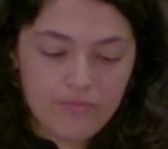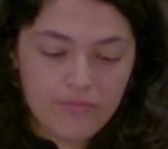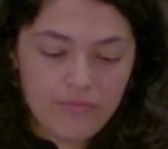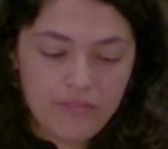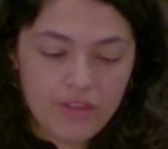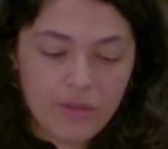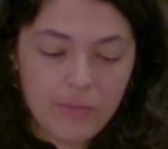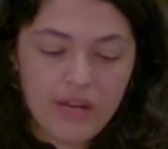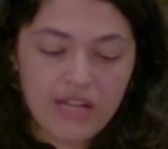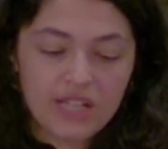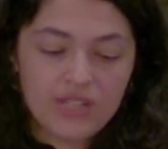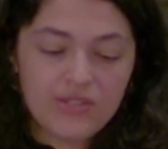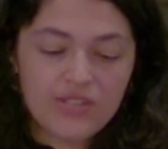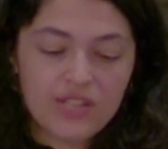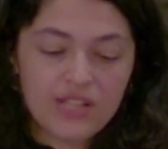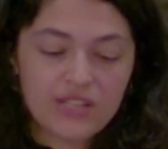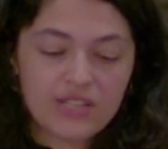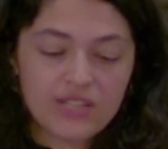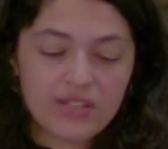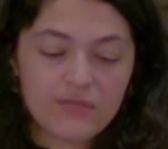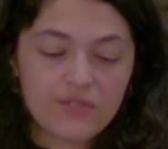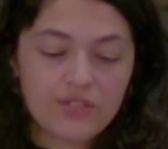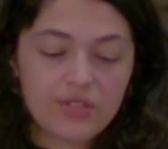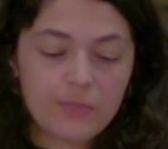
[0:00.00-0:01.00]
The
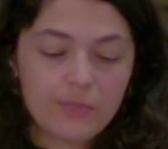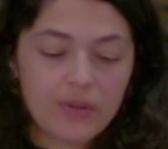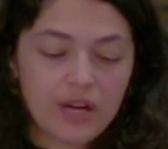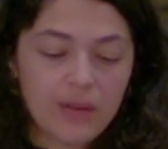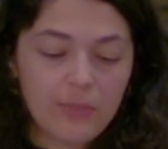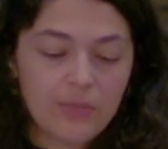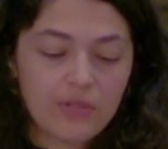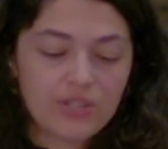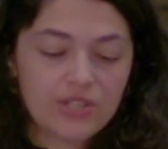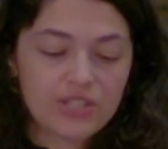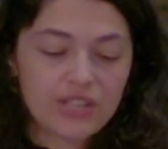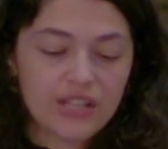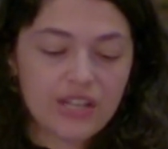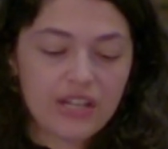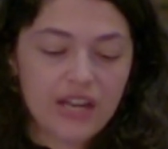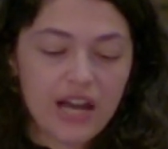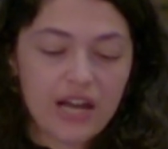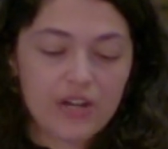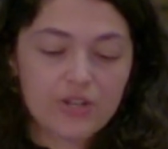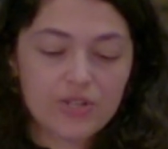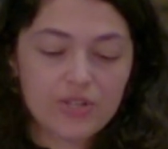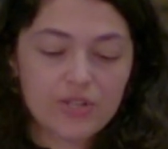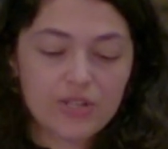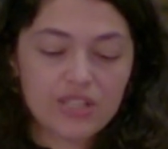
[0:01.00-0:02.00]
mindsets of supremacy
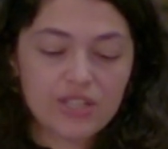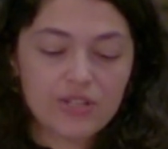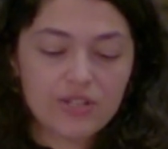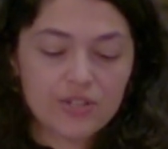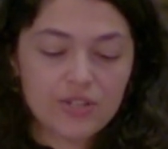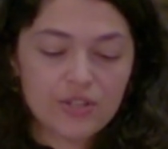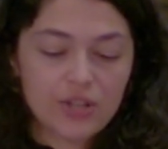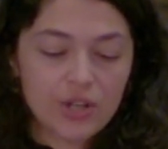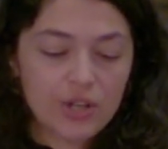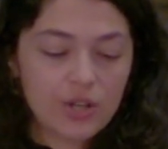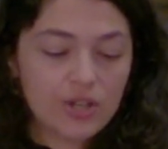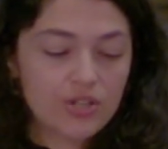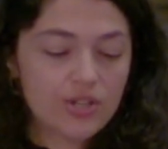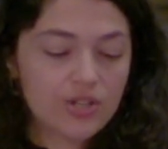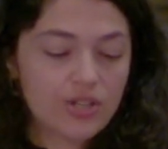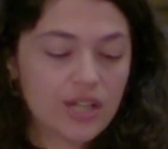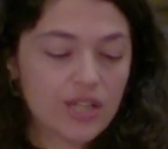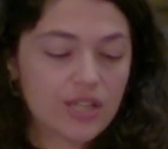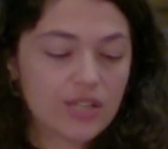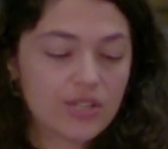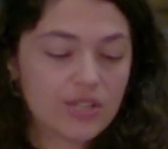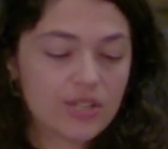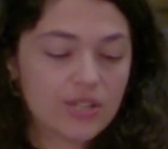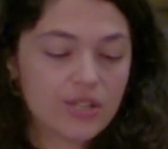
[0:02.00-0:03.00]
actually discourage
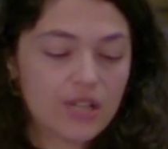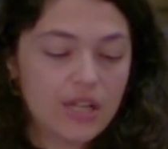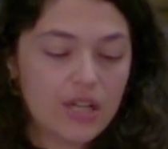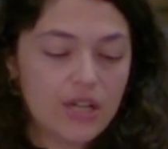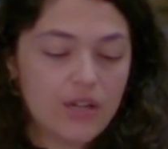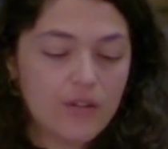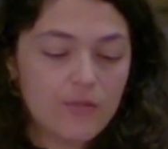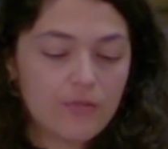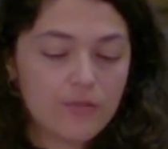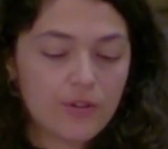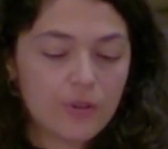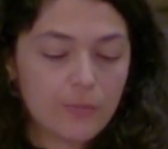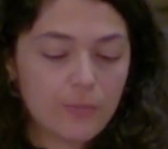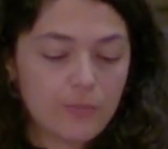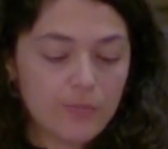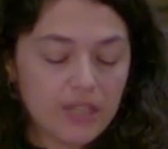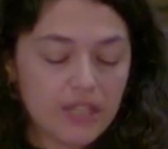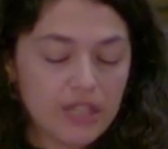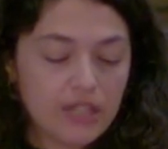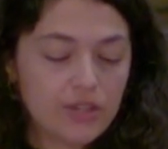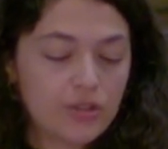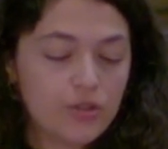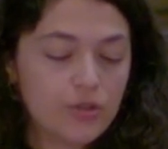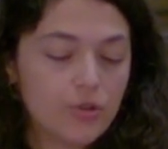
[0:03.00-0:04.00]
us from
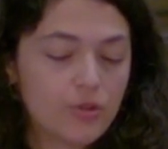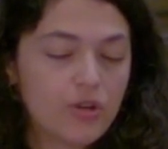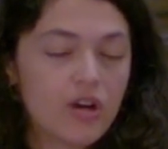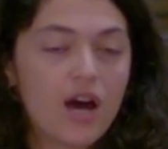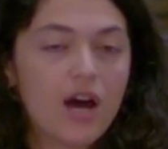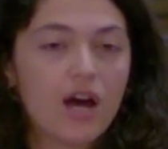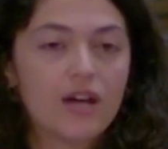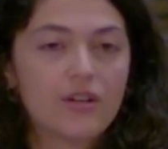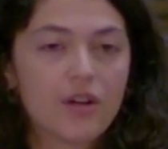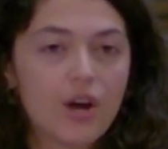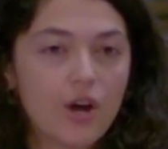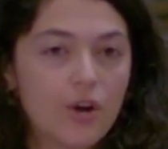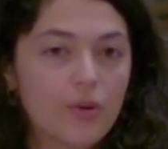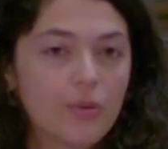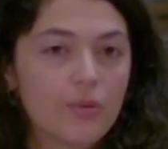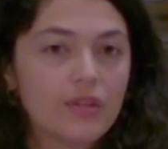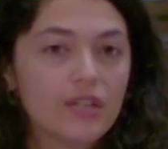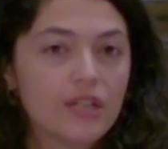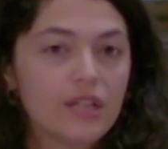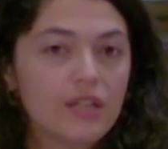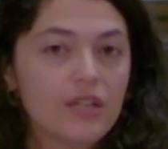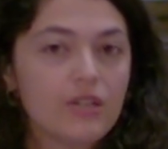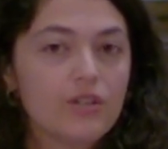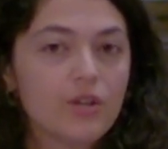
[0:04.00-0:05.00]
being who God
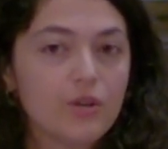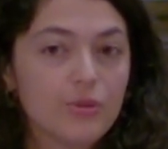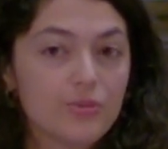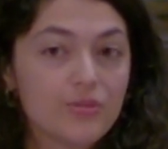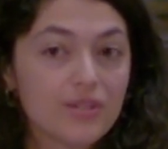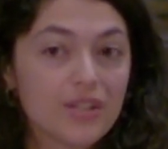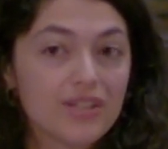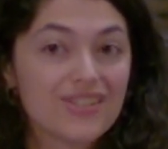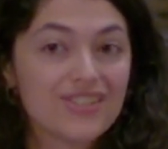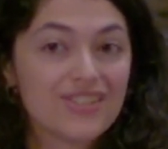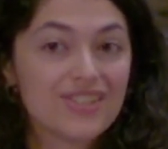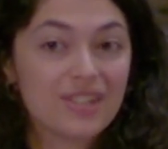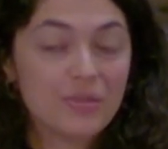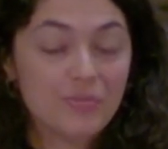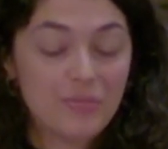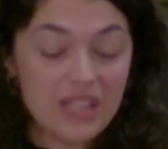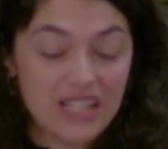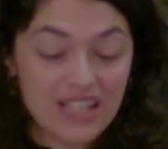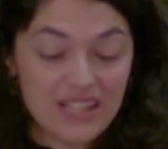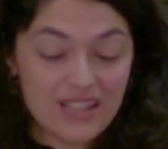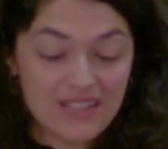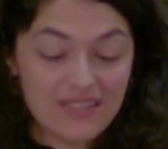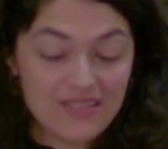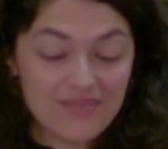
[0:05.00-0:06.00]
already knows us to
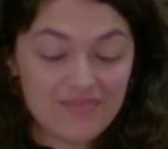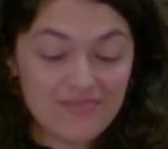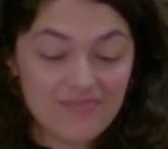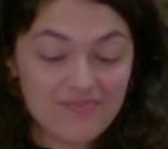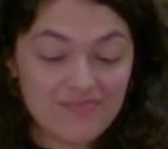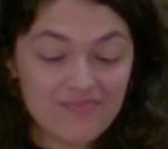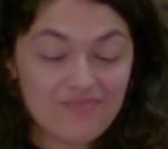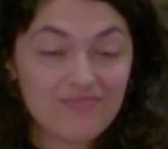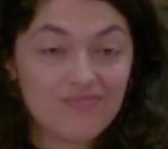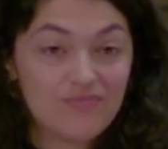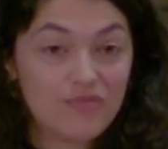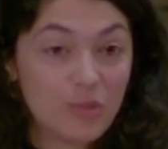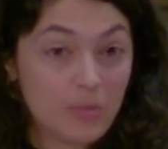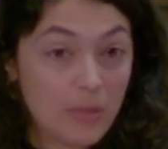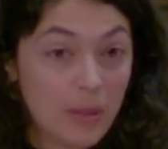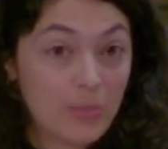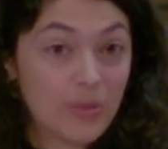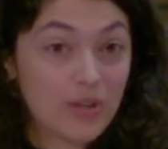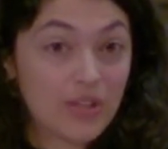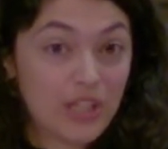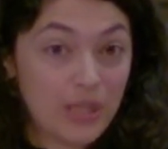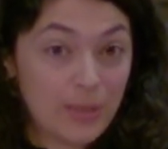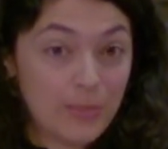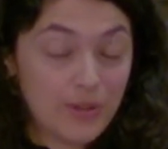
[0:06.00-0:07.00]
be.
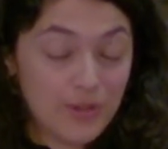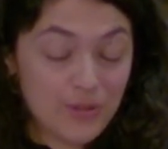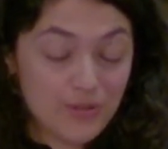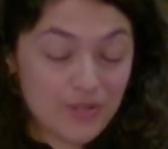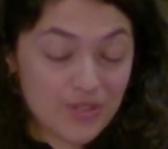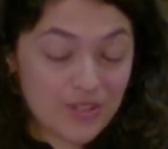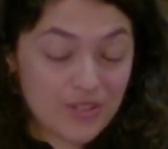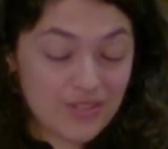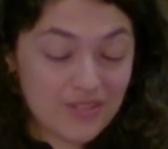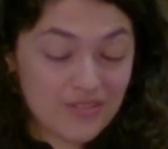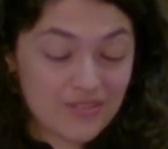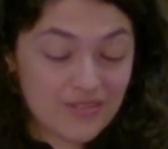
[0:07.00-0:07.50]
Remember Hebrews?